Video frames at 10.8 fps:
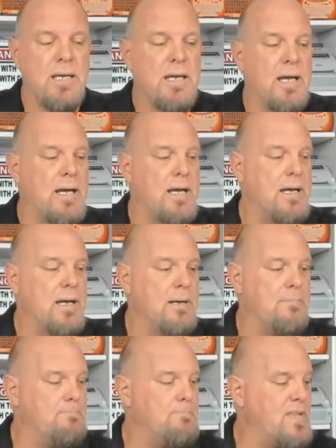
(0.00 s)

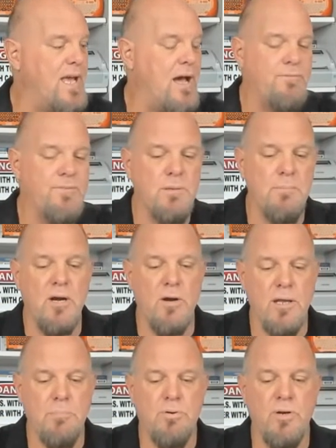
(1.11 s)
the
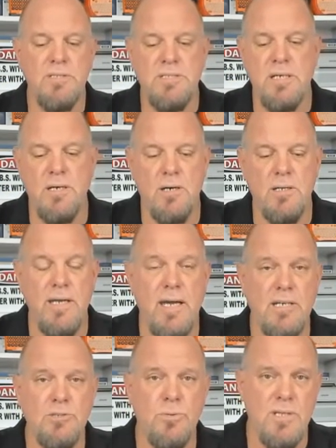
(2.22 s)
alphanumeric printing on the
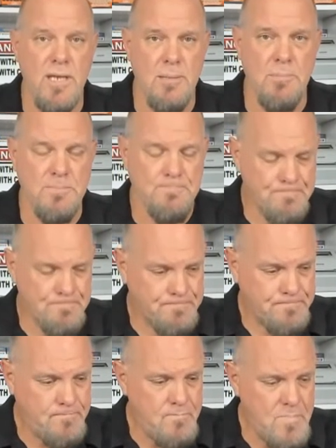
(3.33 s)
actual label.
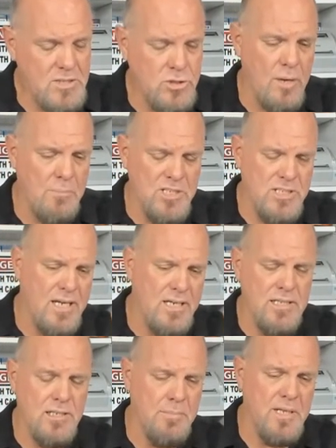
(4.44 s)
So I'm going to talk
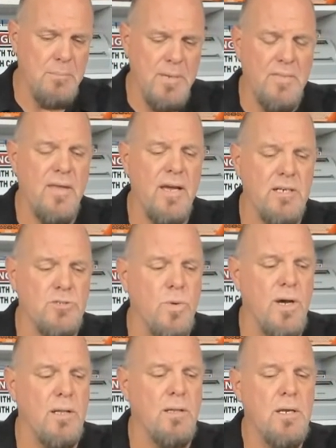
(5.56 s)
a little bit about that as
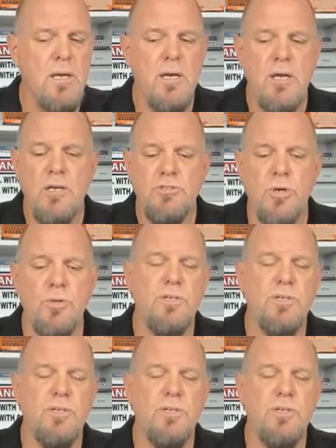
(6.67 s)
well. So the